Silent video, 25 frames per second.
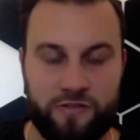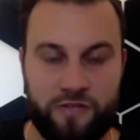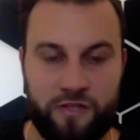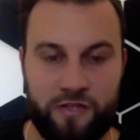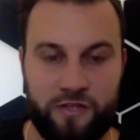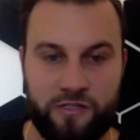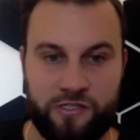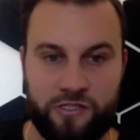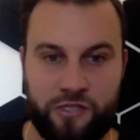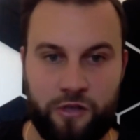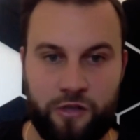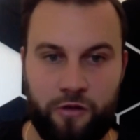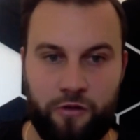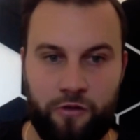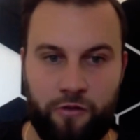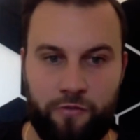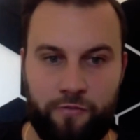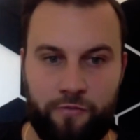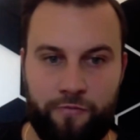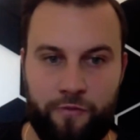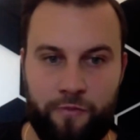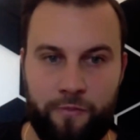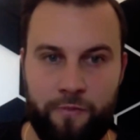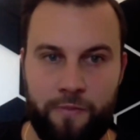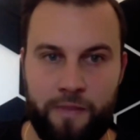And so
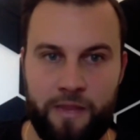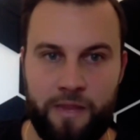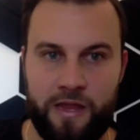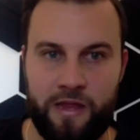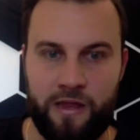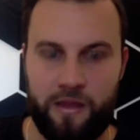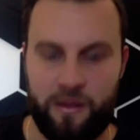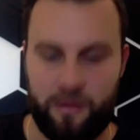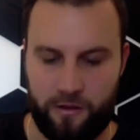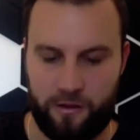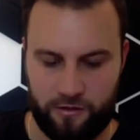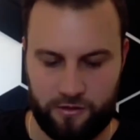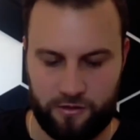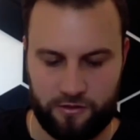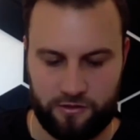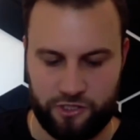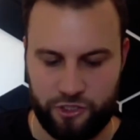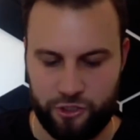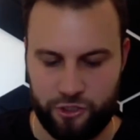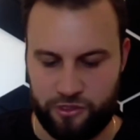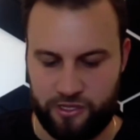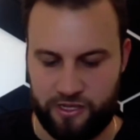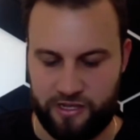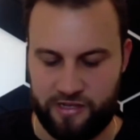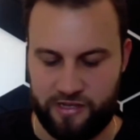for me,
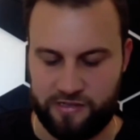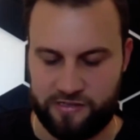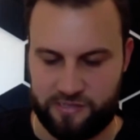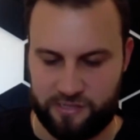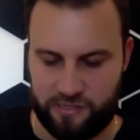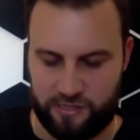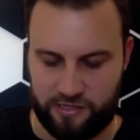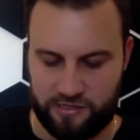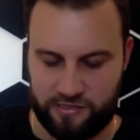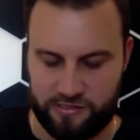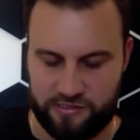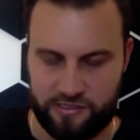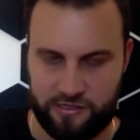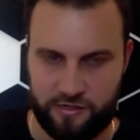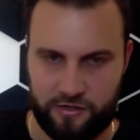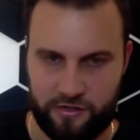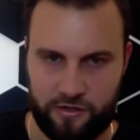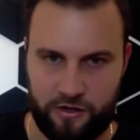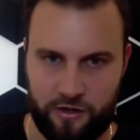two things to consider.